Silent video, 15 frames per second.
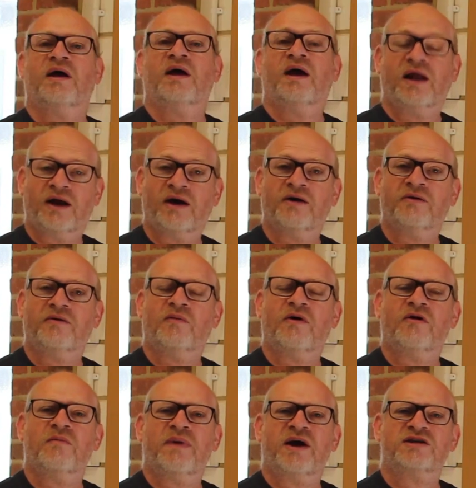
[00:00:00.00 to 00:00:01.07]
Hello,
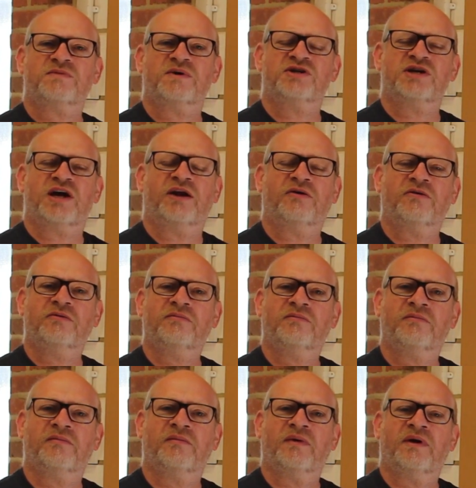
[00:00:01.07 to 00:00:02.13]
welcome back to my channel,
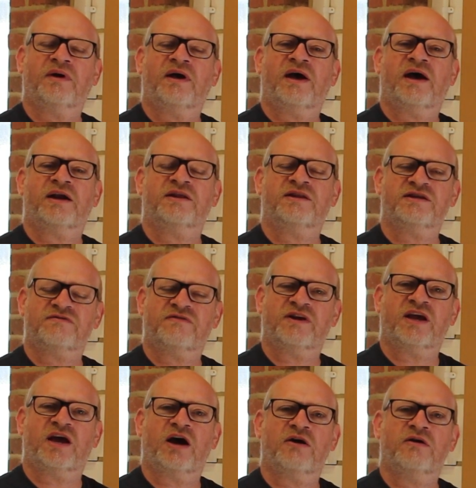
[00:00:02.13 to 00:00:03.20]
and in this
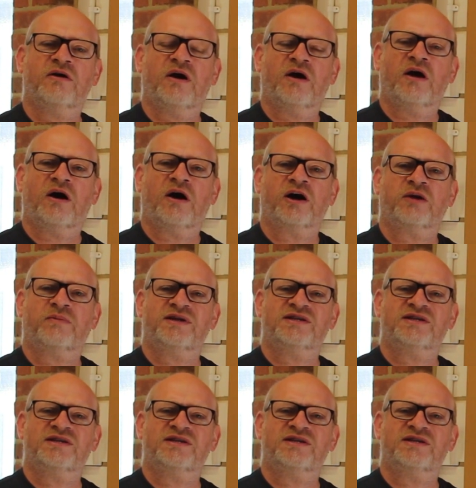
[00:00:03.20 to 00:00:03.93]
video I'm going to be